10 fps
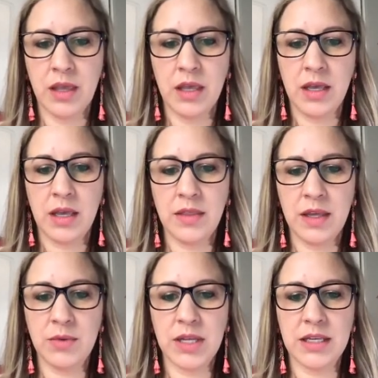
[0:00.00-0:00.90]
And then
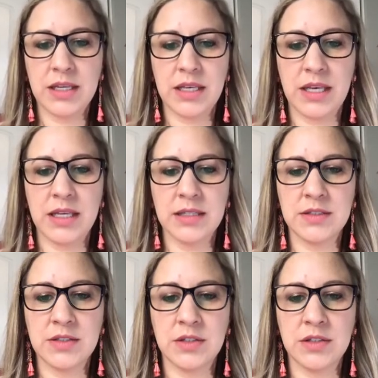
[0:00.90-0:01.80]
when I hit
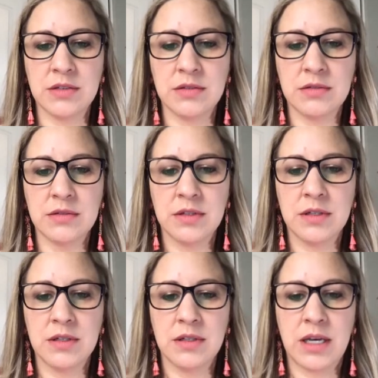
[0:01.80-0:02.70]
cancel,
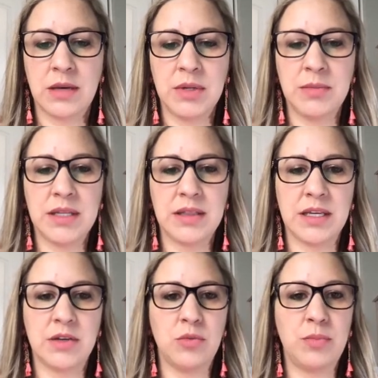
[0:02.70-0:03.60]
I'm going to make that
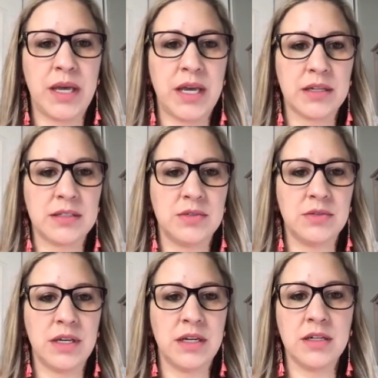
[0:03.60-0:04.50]
go back to
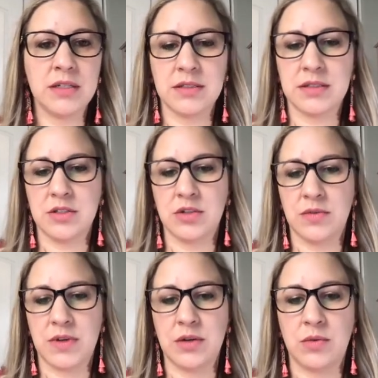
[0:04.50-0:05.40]
there because, if
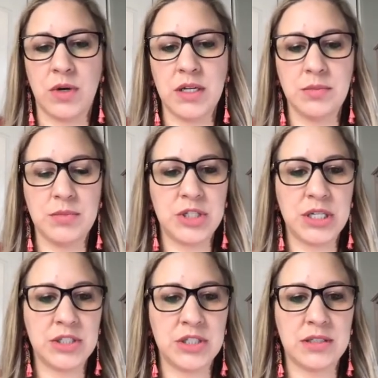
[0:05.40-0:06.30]
I don't want to
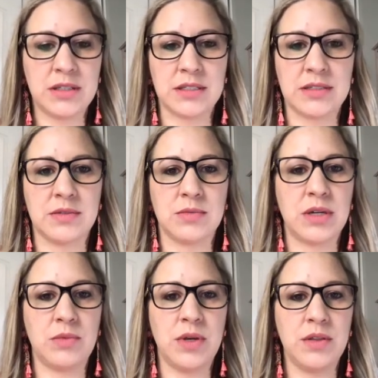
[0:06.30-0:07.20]
change it, that's the
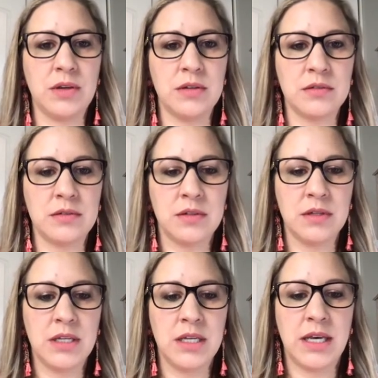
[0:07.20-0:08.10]
right weather.
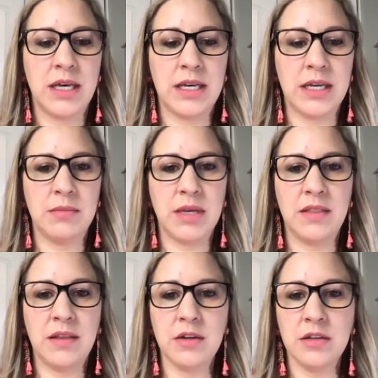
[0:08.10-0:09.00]
And
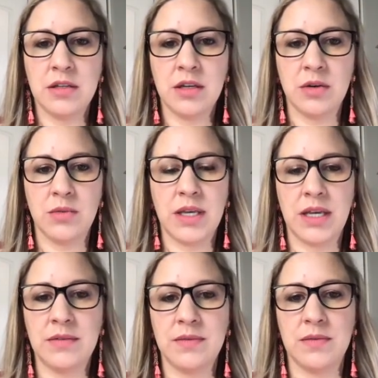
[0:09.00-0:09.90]
there you go. We
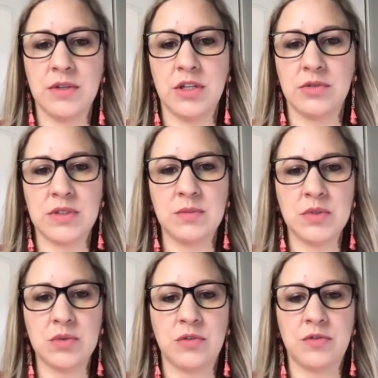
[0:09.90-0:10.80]
have, some
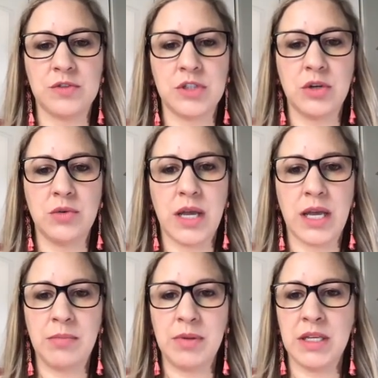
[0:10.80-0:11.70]
sort of flow
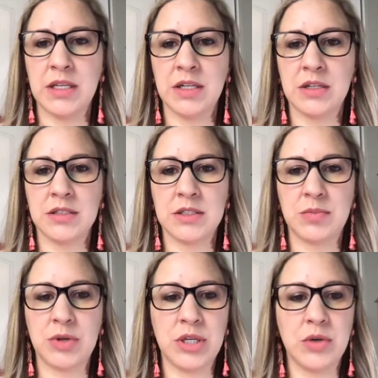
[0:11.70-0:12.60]
happening here. It's
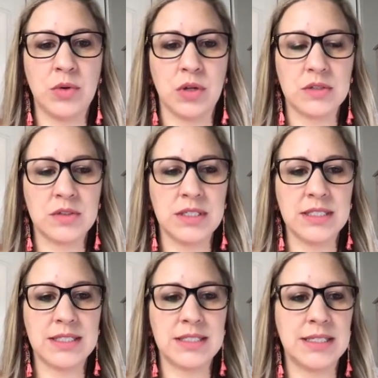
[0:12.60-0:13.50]
pretty cool. So
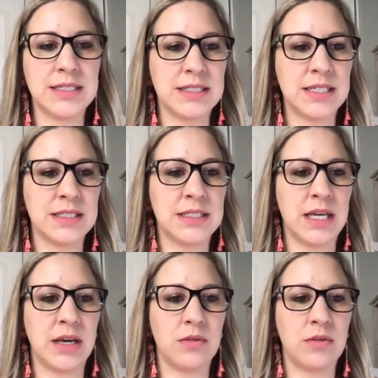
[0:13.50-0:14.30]
let's test it out.